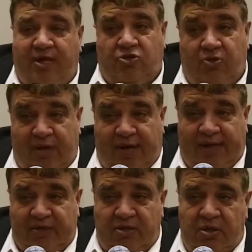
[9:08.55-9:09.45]
natural
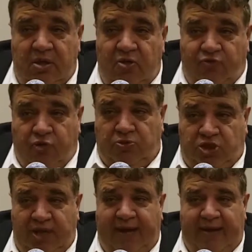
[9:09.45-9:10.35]
gas from
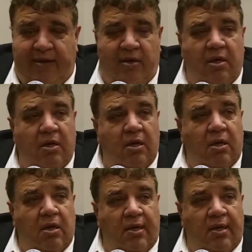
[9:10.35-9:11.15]
shale mm-hmm.